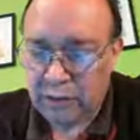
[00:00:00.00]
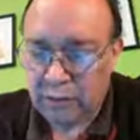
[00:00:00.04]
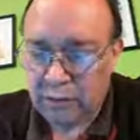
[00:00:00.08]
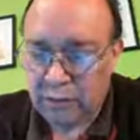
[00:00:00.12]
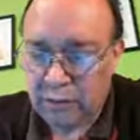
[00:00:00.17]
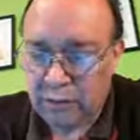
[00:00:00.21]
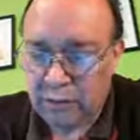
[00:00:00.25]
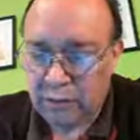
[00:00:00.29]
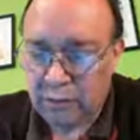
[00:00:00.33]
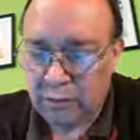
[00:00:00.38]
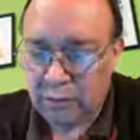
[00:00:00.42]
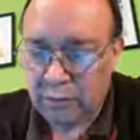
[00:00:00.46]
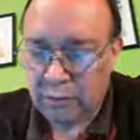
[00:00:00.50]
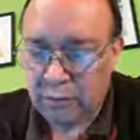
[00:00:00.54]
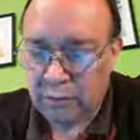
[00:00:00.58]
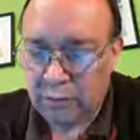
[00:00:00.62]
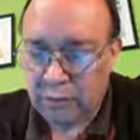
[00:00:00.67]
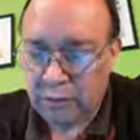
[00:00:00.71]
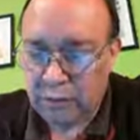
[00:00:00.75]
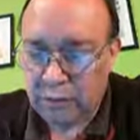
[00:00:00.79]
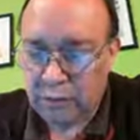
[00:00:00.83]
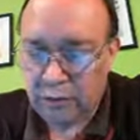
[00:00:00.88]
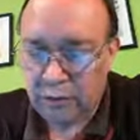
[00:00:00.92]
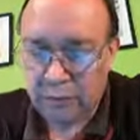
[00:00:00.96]
This one
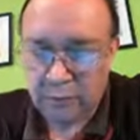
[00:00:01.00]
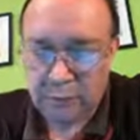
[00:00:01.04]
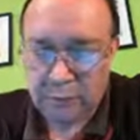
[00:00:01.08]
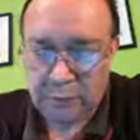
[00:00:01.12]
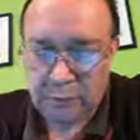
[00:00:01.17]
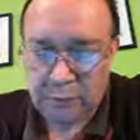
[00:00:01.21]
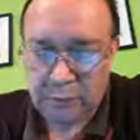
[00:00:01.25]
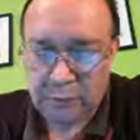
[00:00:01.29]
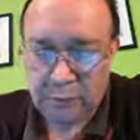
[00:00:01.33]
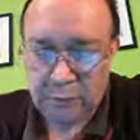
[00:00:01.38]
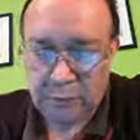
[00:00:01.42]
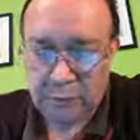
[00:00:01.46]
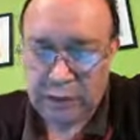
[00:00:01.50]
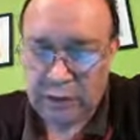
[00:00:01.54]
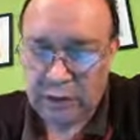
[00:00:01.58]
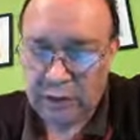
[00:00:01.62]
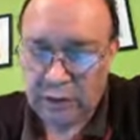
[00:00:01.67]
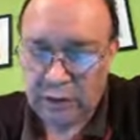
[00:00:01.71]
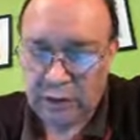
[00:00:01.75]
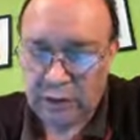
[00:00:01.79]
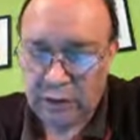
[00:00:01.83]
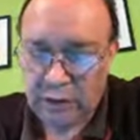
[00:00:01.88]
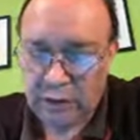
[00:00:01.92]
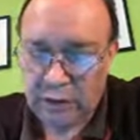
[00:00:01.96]
would be, maybe we
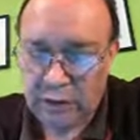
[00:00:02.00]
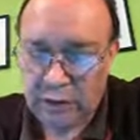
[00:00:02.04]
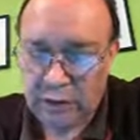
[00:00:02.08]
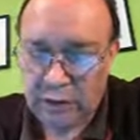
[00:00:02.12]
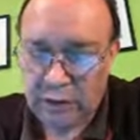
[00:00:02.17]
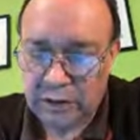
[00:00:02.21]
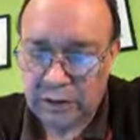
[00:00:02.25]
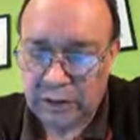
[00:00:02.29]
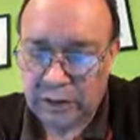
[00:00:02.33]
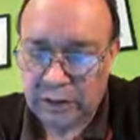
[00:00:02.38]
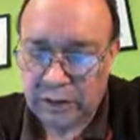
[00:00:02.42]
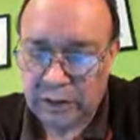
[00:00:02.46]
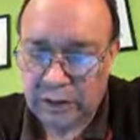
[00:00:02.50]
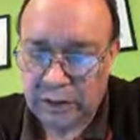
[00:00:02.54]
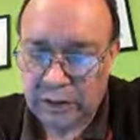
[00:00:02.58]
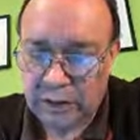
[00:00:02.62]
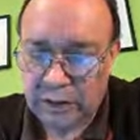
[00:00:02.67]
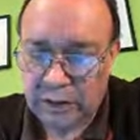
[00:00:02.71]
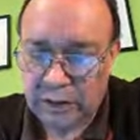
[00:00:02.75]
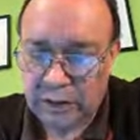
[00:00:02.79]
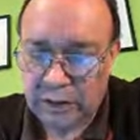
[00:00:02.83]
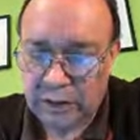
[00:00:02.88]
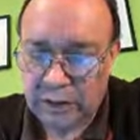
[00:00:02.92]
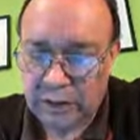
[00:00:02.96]
can call this
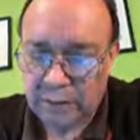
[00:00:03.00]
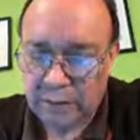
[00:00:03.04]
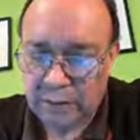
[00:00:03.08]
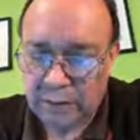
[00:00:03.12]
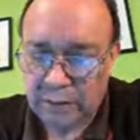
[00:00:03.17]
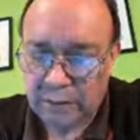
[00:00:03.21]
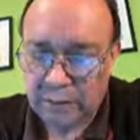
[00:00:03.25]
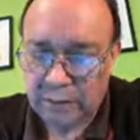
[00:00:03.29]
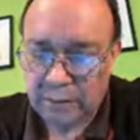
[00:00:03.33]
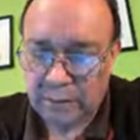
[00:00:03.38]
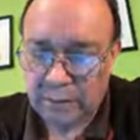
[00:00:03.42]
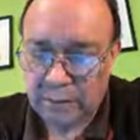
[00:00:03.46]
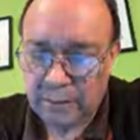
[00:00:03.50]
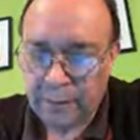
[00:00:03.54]
AX,